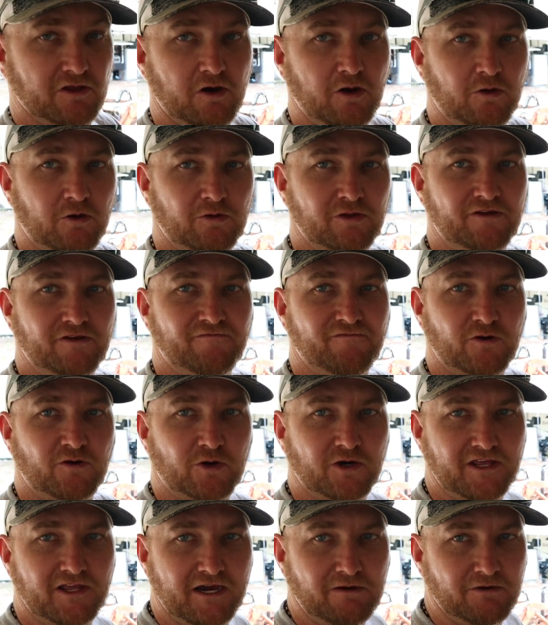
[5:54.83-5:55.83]
the hole in the
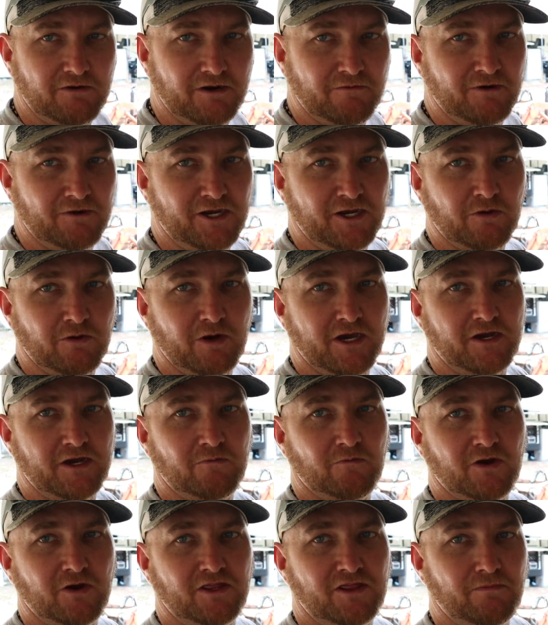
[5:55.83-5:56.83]
floor. That way we can go ahead
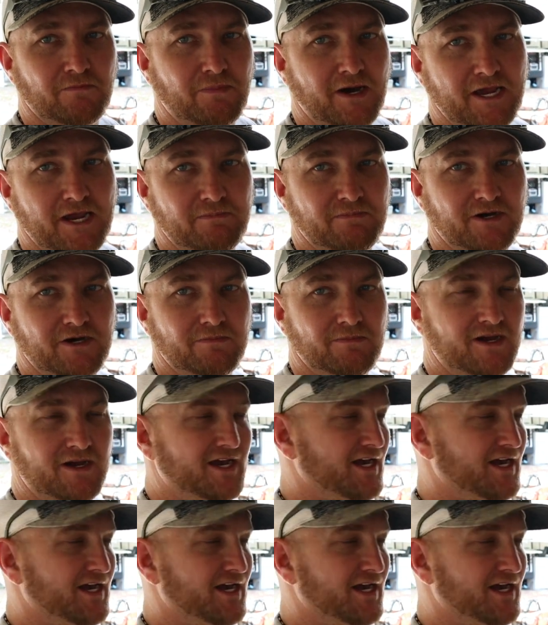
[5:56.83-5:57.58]
and run the pipe up.